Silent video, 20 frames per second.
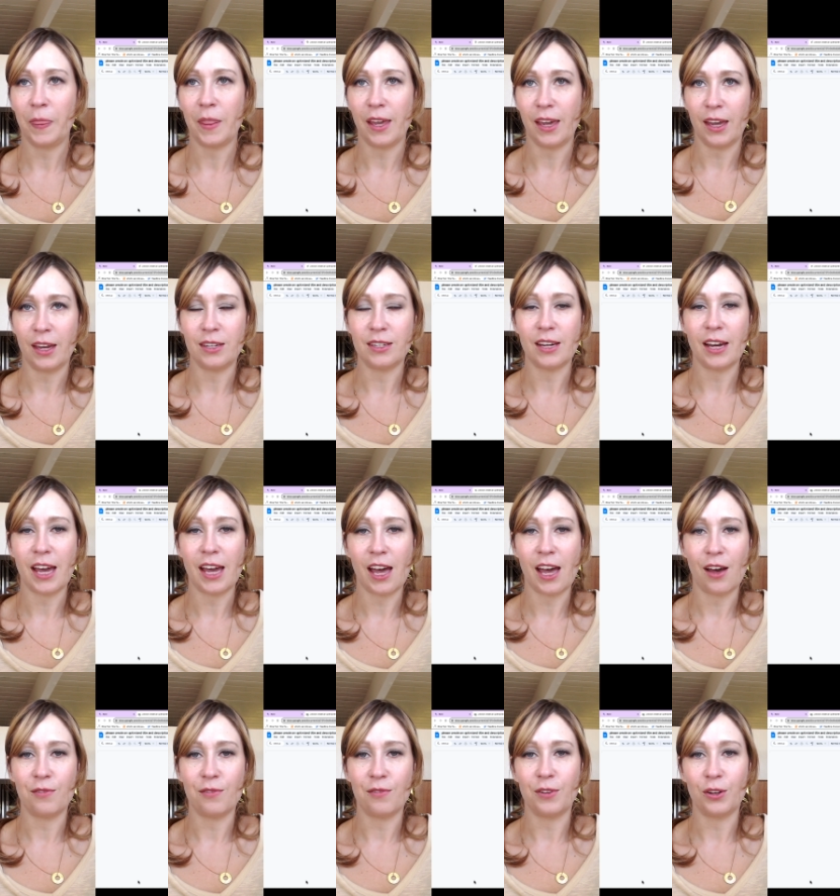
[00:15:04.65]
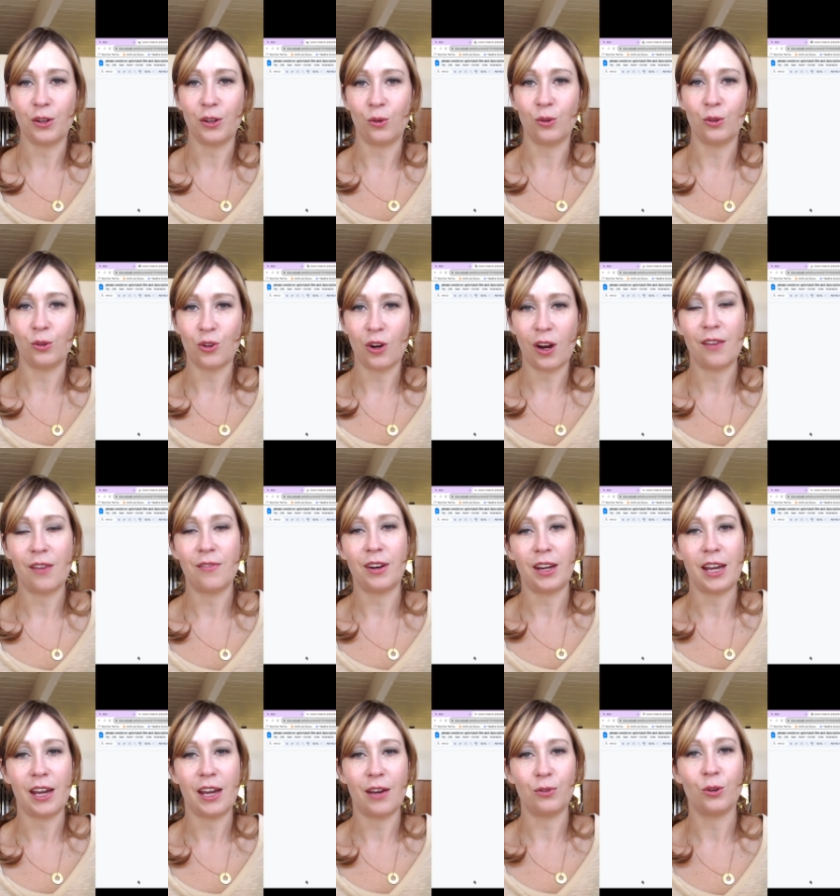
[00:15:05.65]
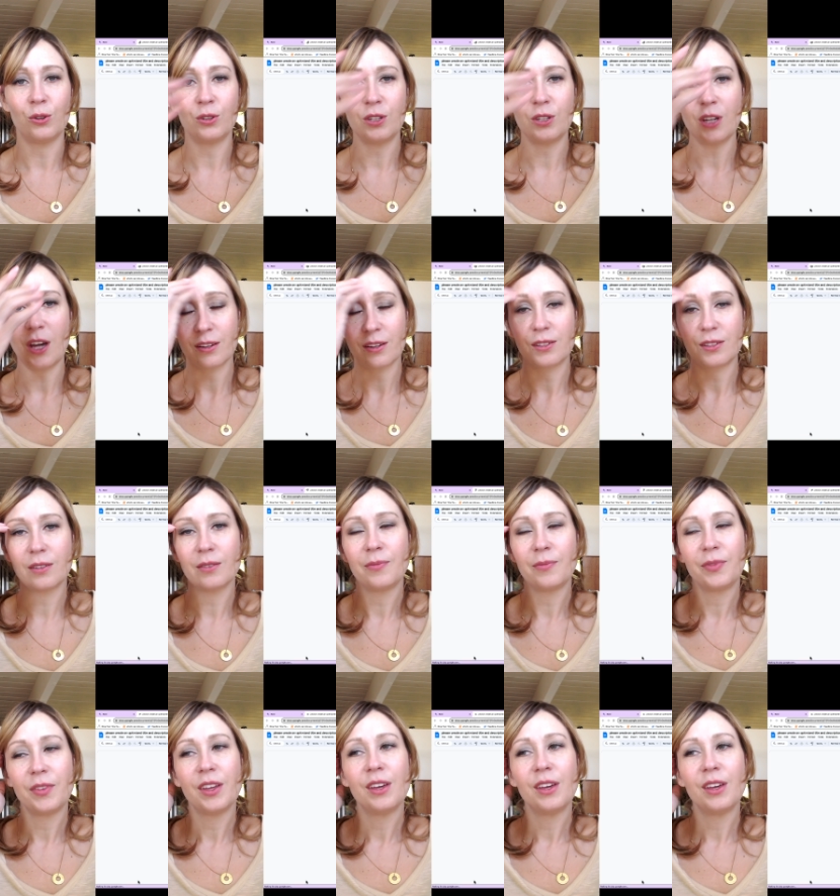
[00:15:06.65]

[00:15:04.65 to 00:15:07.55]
and I have a Google Drive and I have Google Docs.